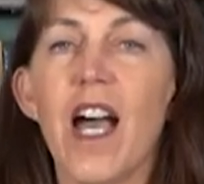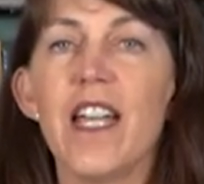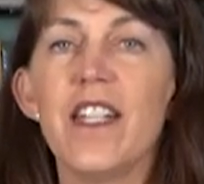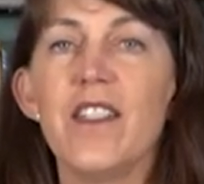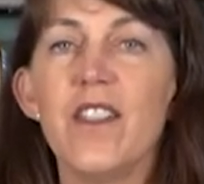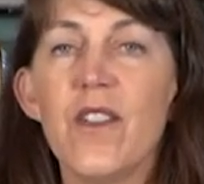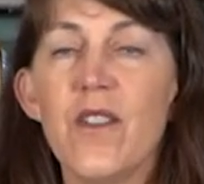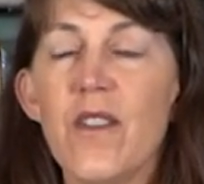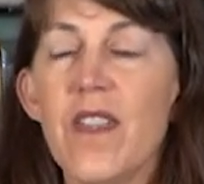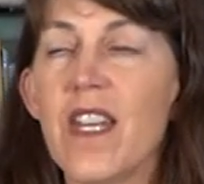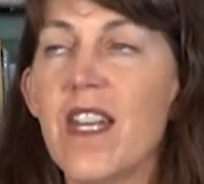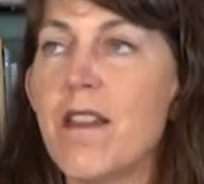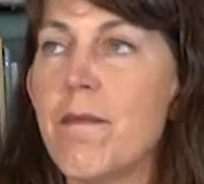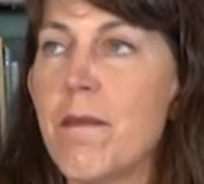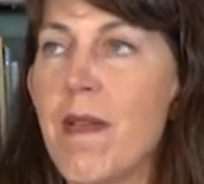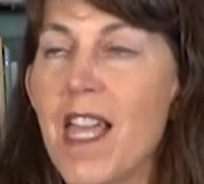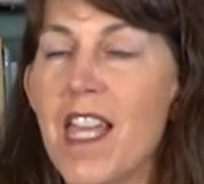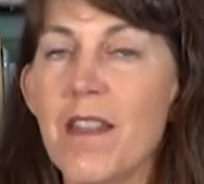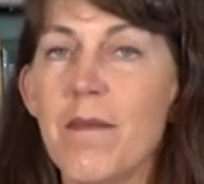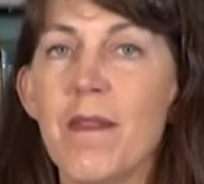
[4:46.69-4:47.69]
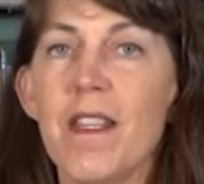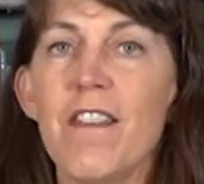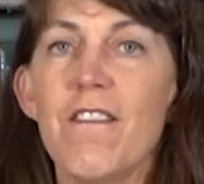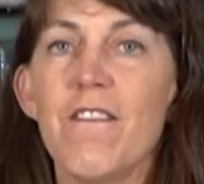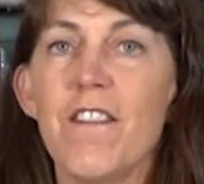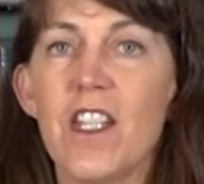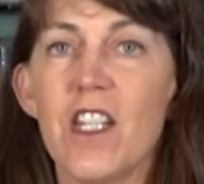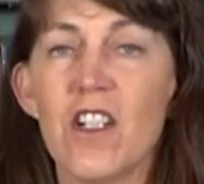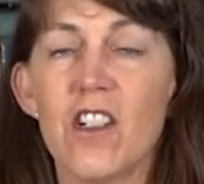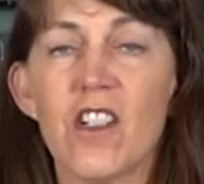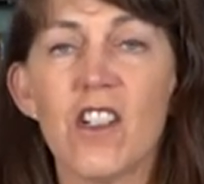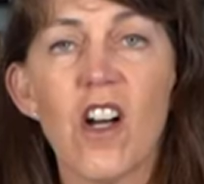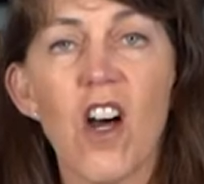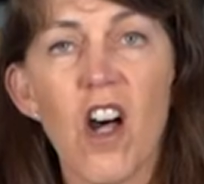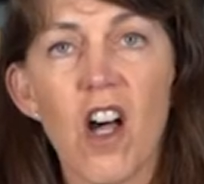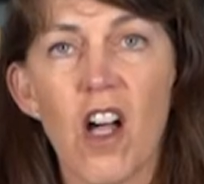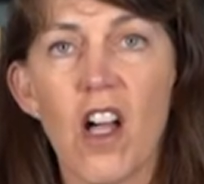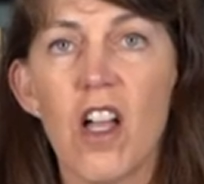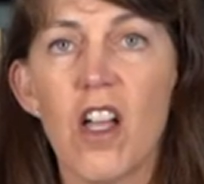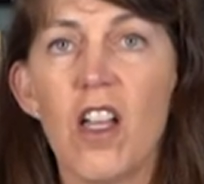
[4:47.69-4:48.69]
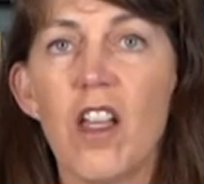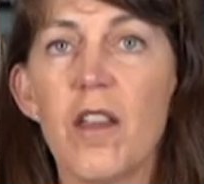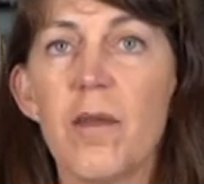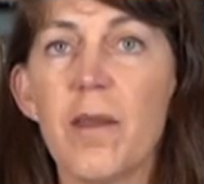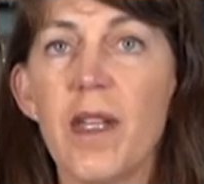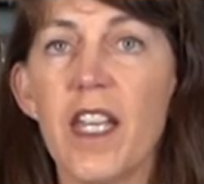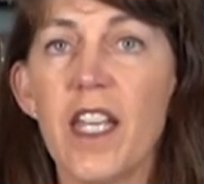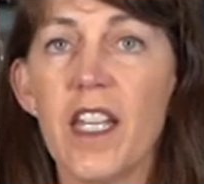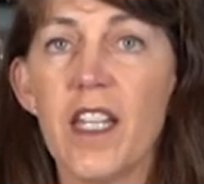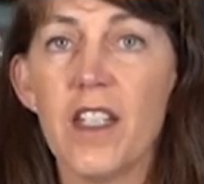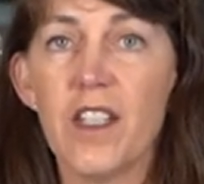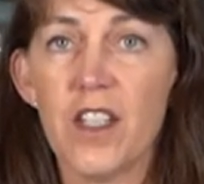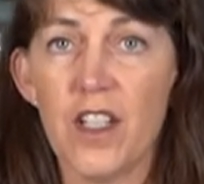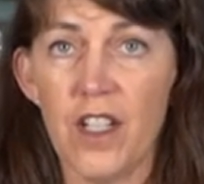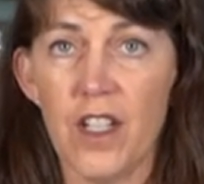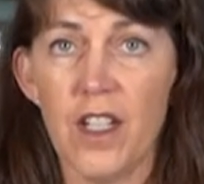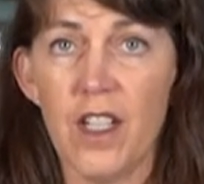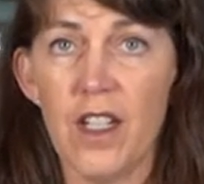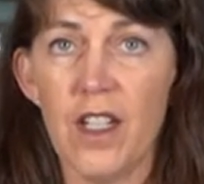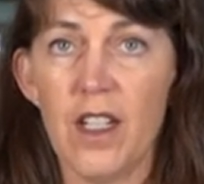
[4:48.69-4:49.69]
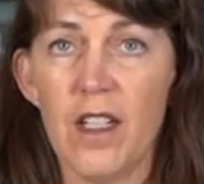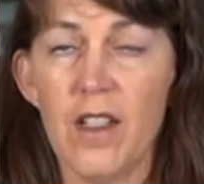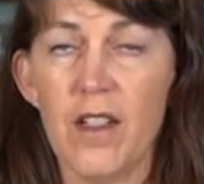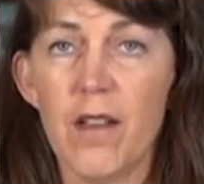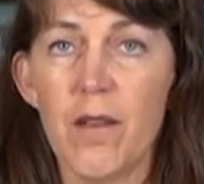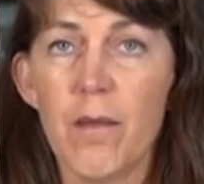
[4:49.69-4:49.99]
I knew that it made me feel calm and good,